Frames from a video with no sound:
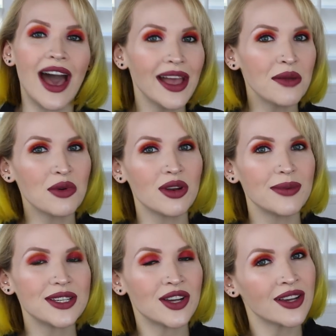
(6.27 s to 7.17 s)
I am going to
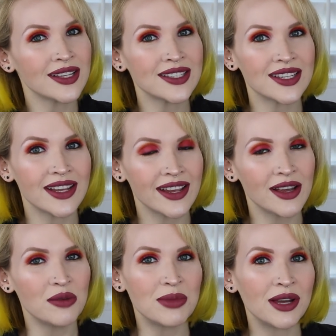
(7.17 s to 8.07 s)
be talking today
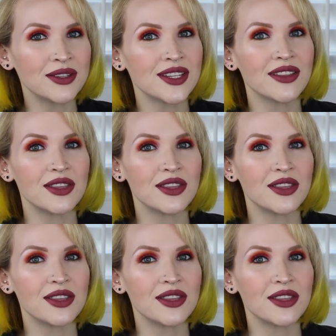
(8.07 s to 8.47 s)
about